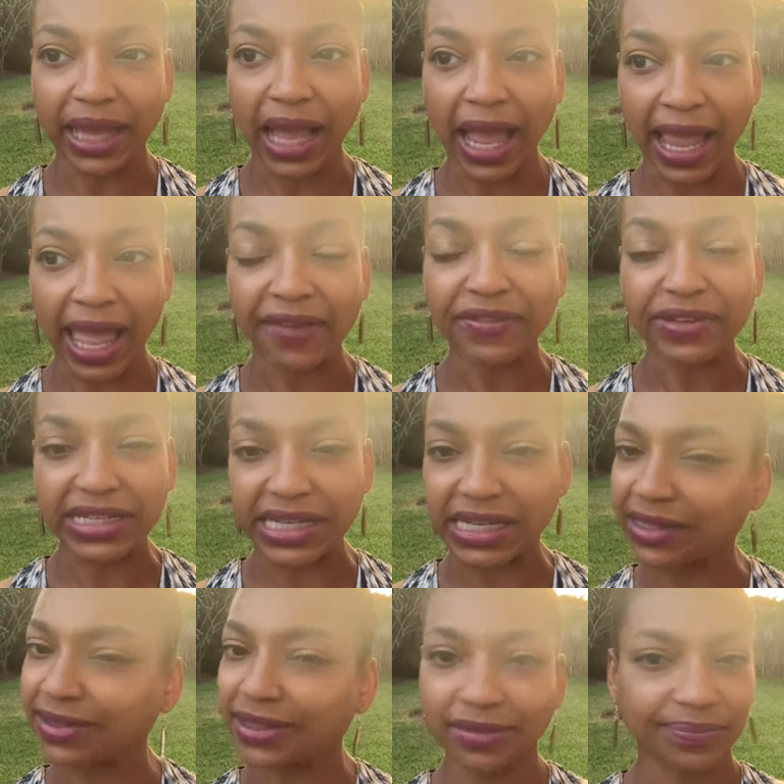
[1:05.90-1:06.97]
I have a
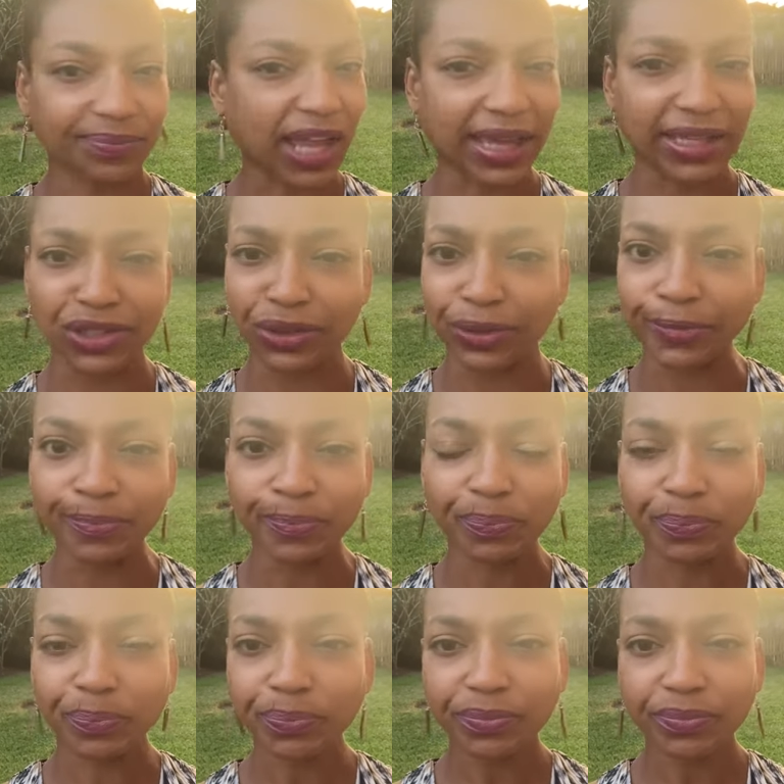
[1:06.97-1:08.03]
need, I do.
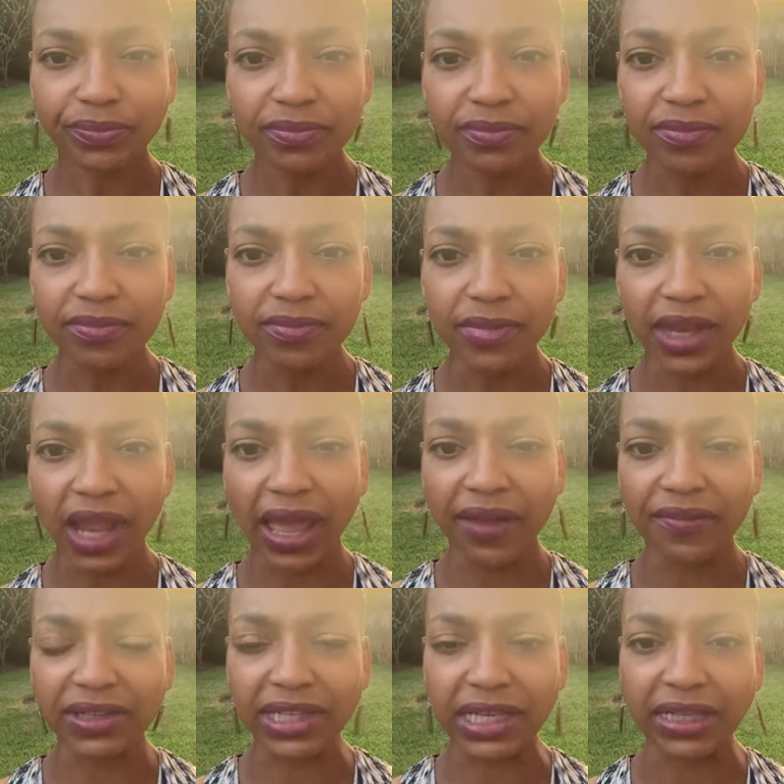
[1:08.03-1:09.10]
I
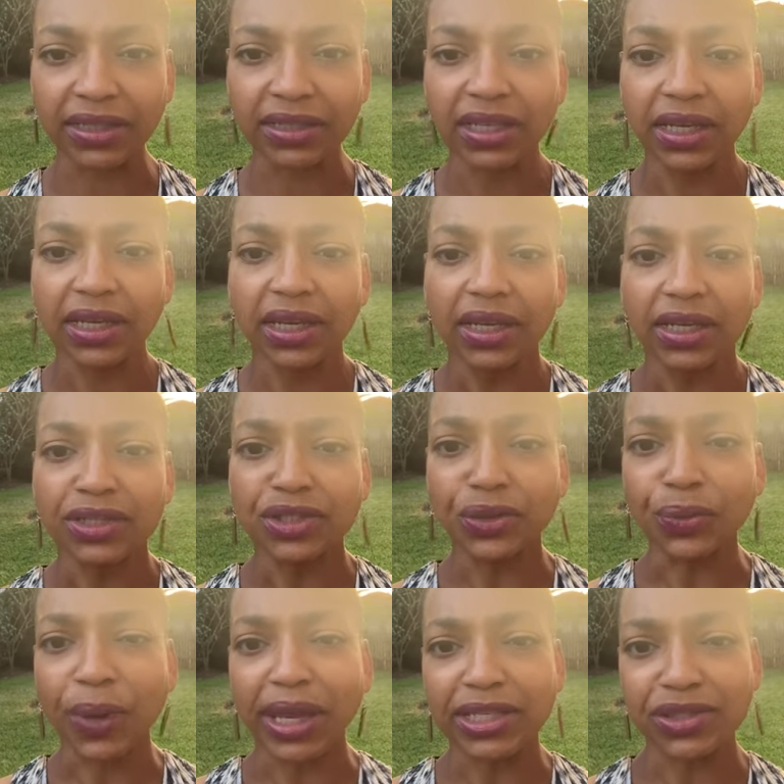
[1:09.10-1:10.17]
have a need
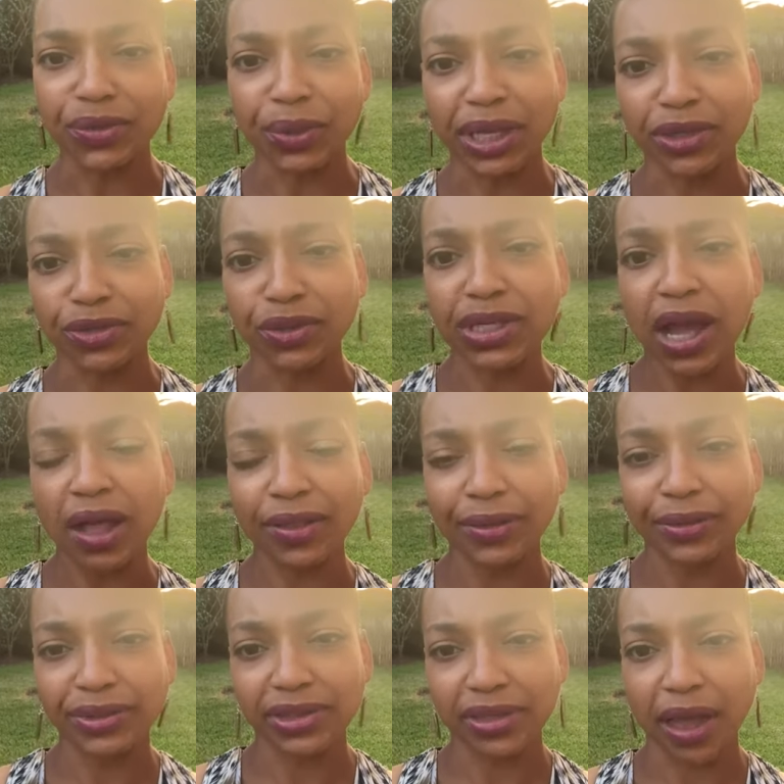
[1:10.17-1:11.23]
to raise
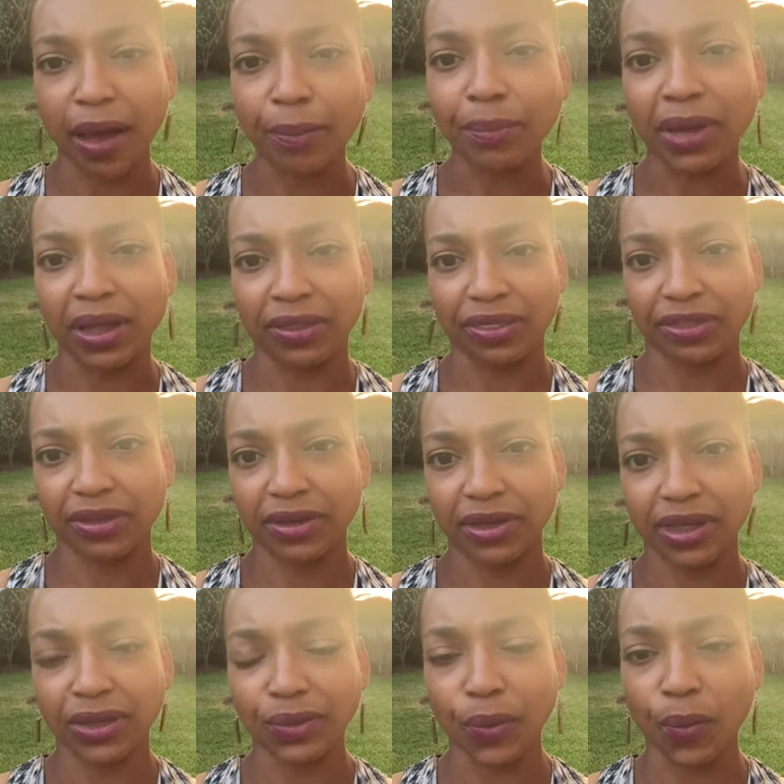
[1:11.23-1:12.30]
$300 a month
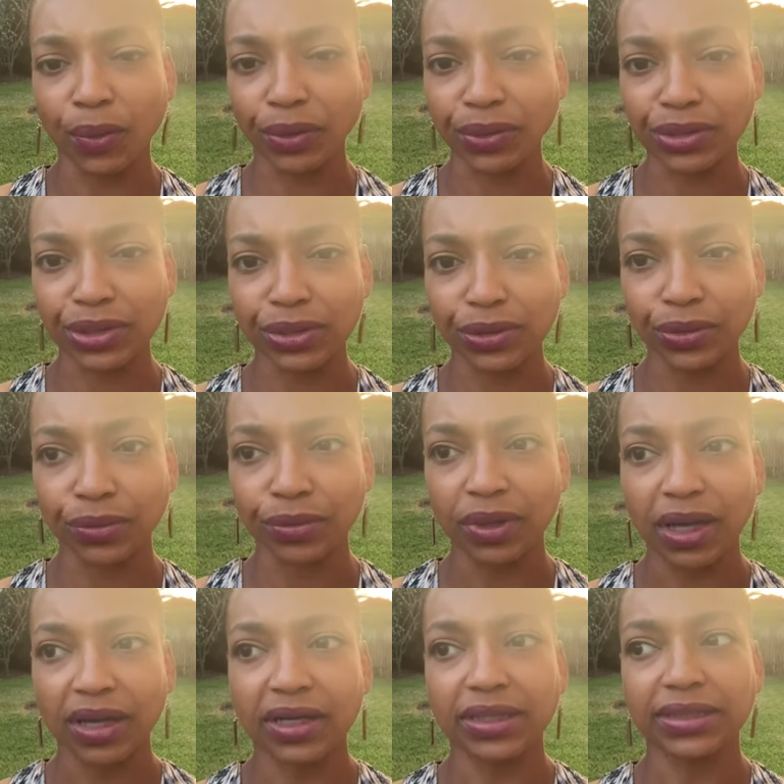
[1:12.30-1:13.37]
in order to
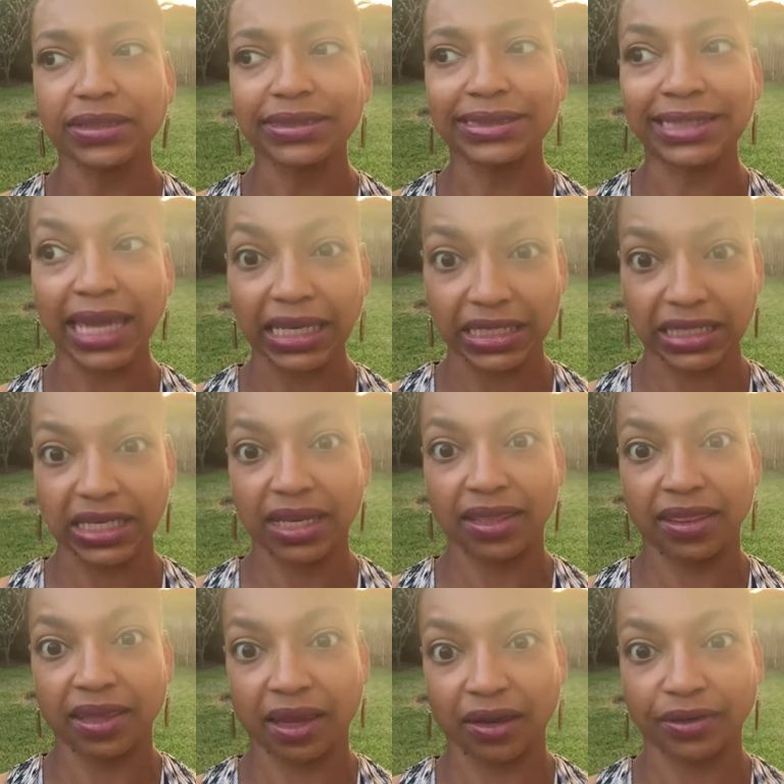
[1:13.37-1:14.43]
get
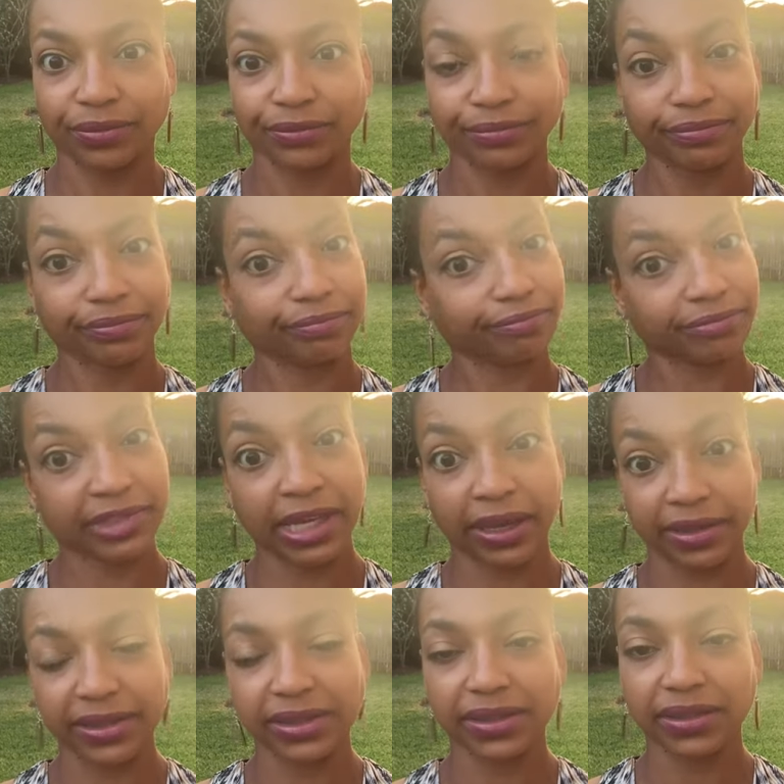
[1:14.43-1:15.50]
there.
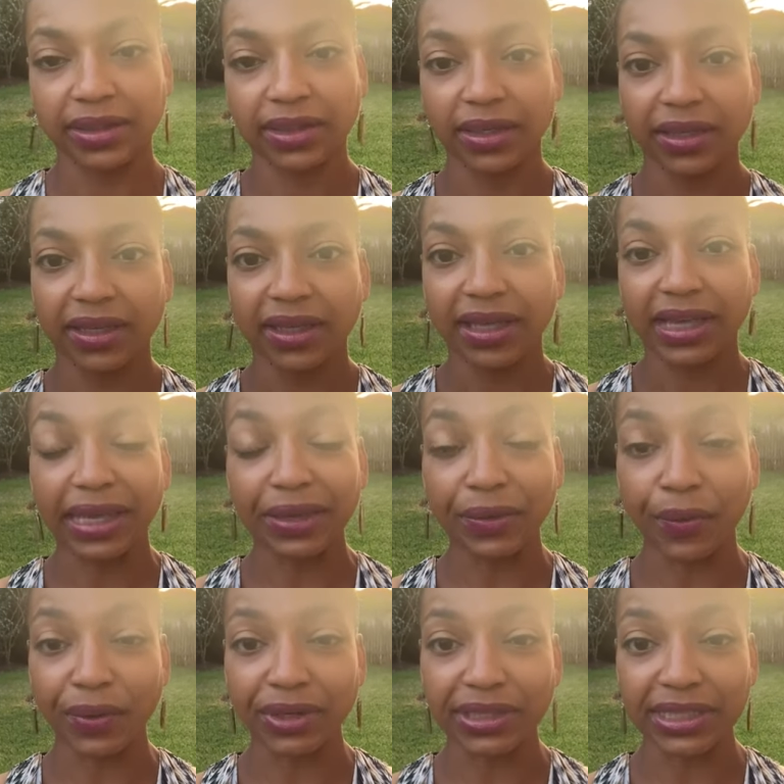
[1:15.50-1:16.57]
Yes, in
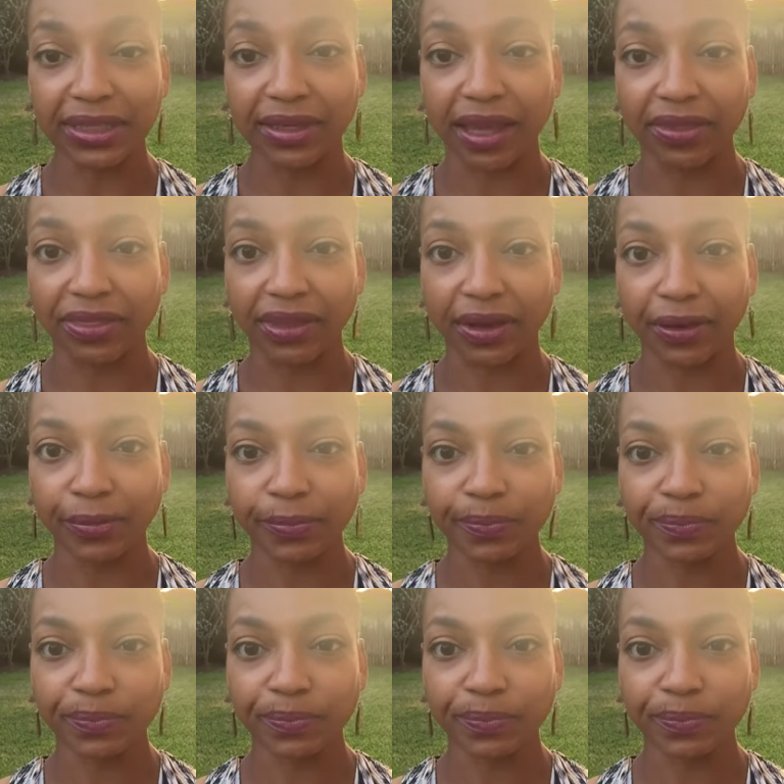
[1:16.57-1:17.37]
order to get there.